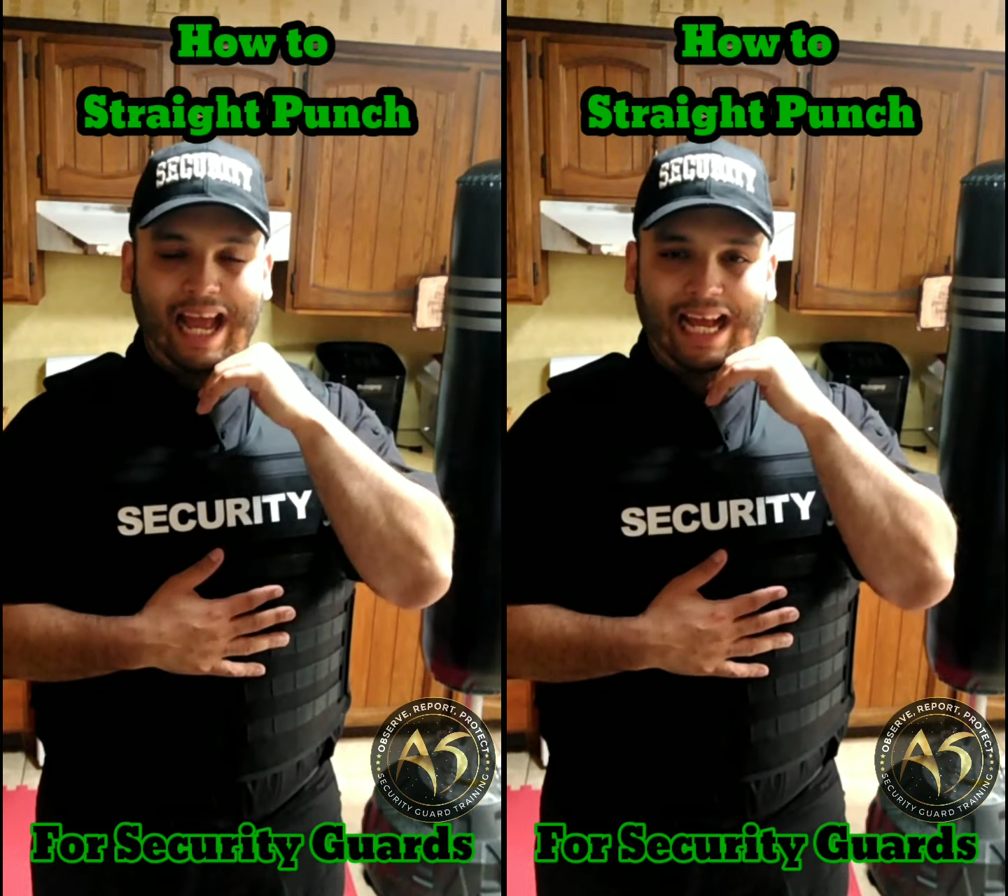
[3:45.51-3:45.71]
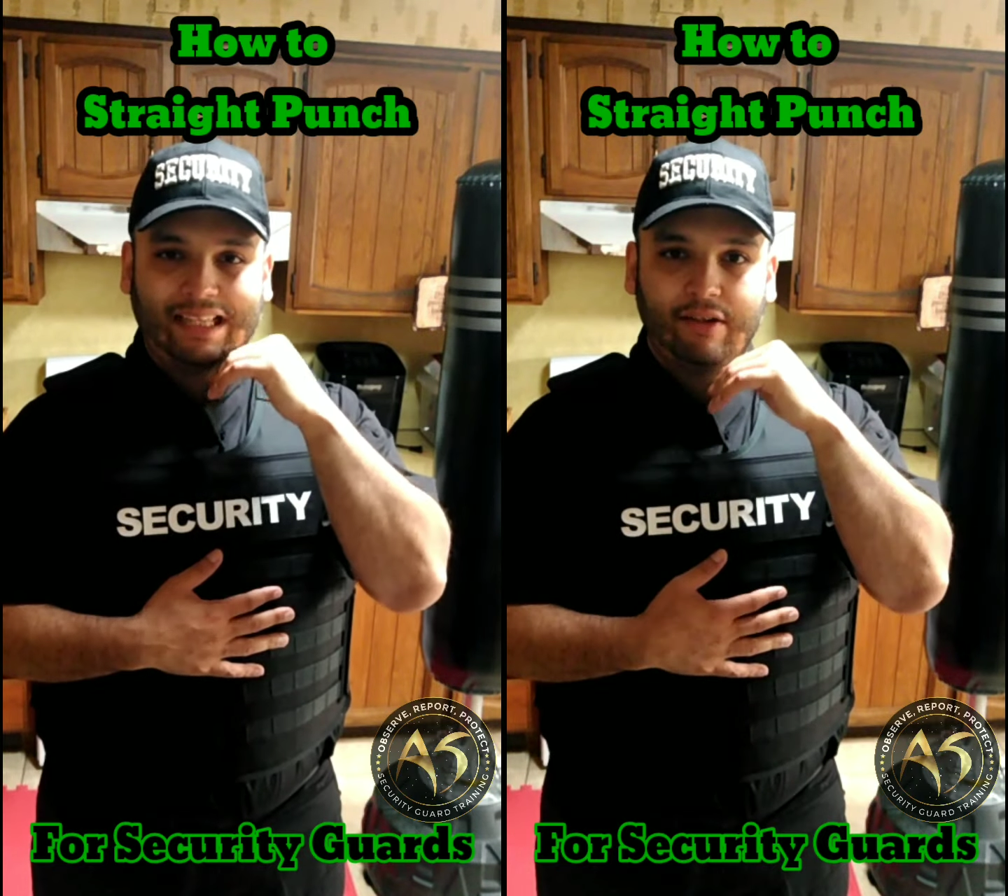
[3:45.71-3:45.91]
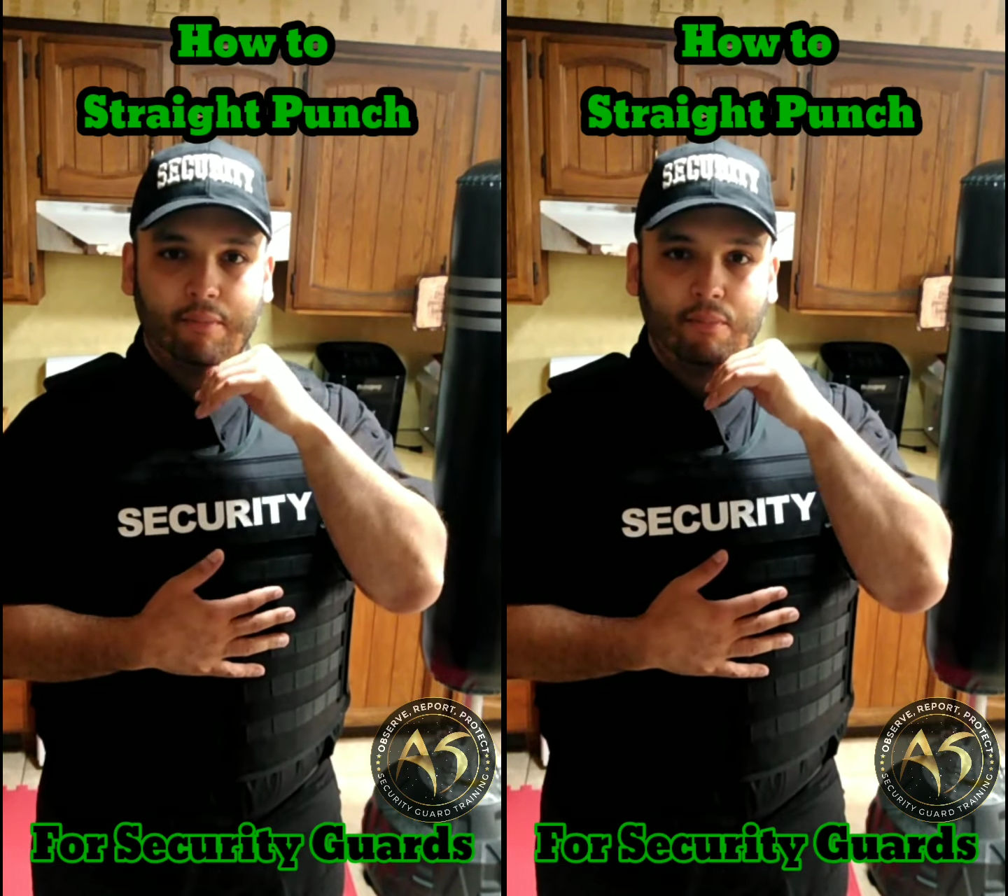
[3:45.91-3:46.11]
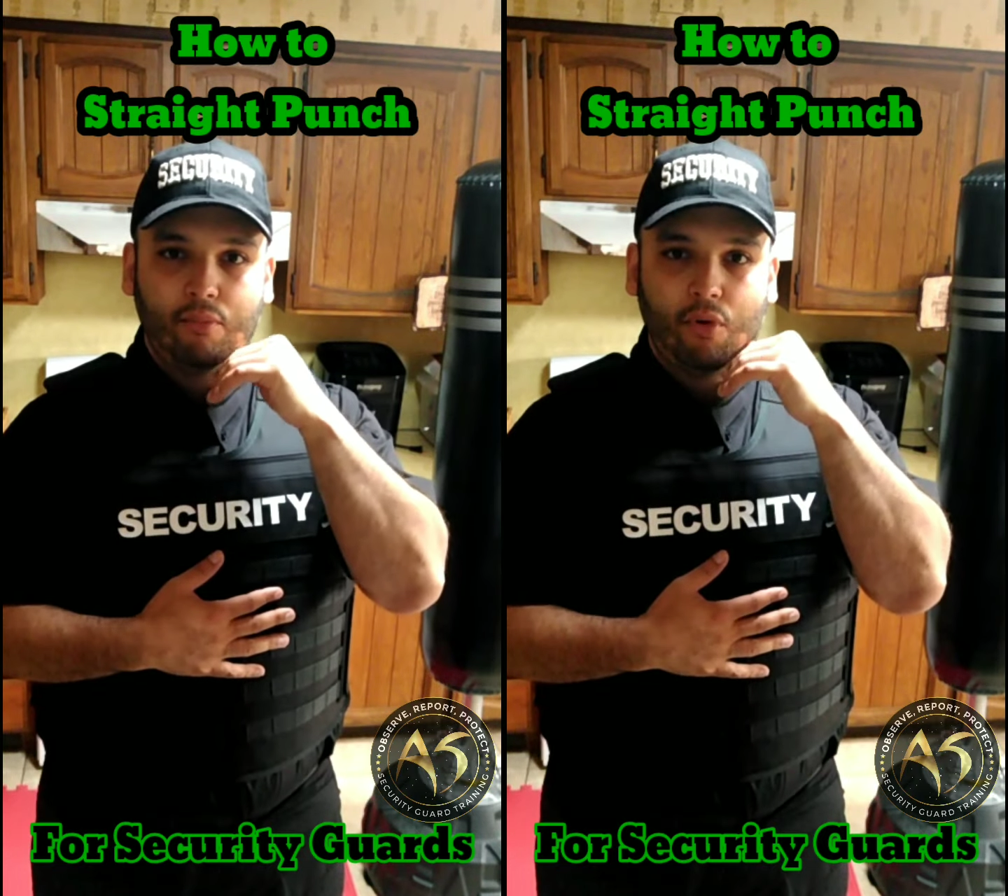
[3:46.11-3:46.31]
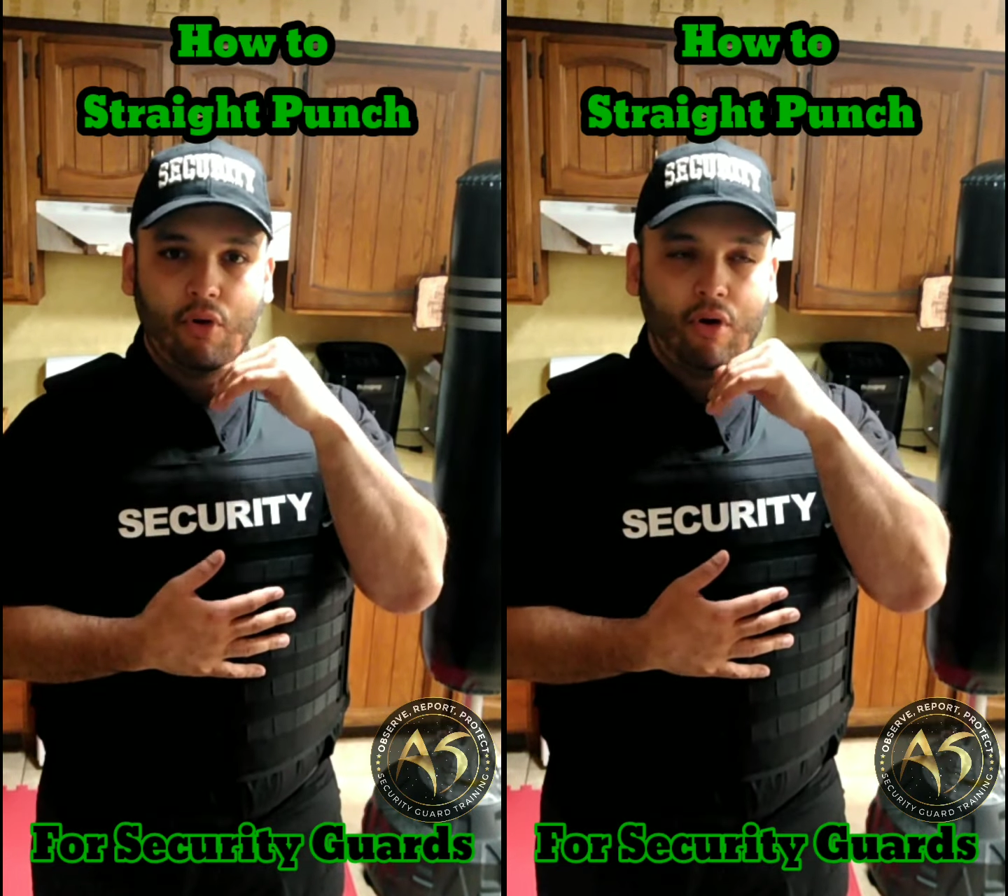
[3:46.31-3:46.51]
and the
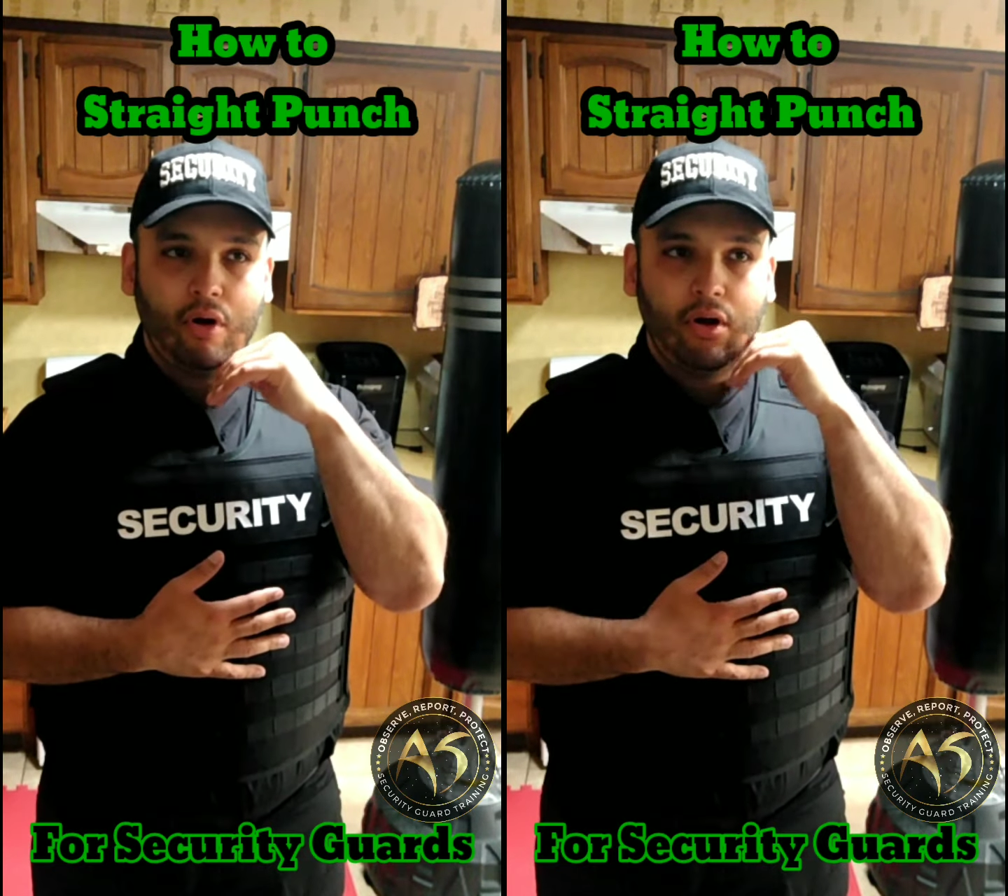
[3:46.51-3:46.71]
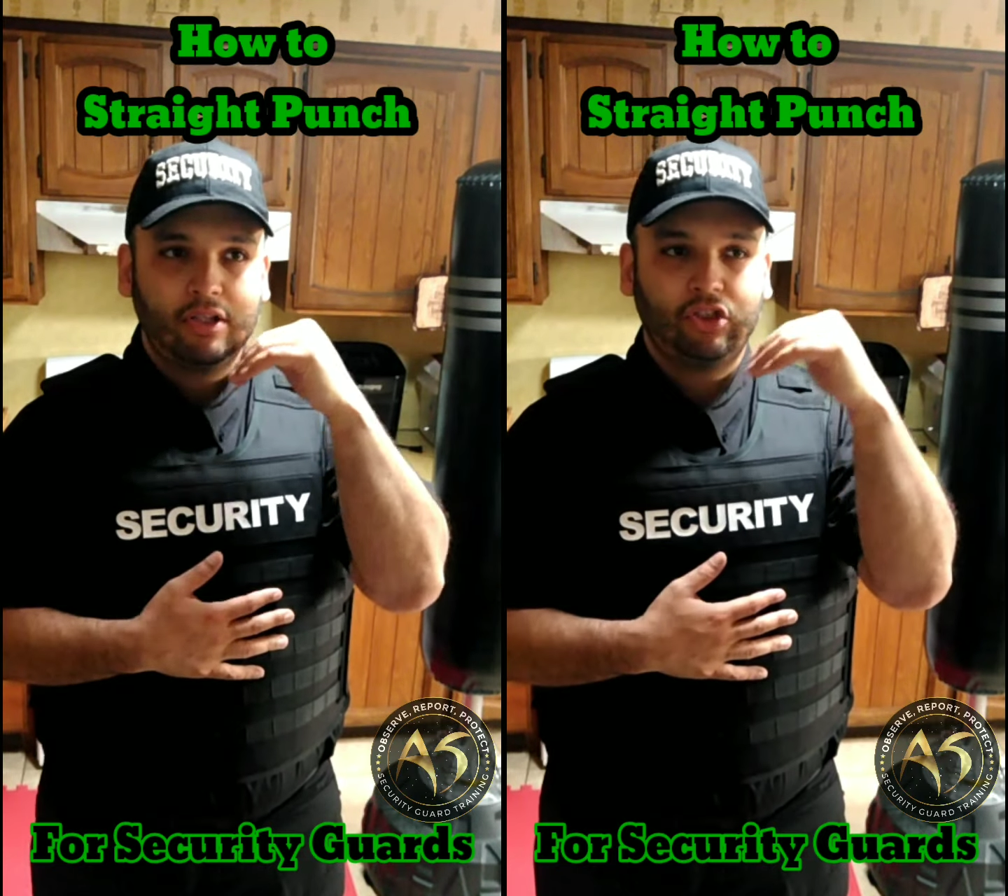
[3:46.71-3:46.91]
more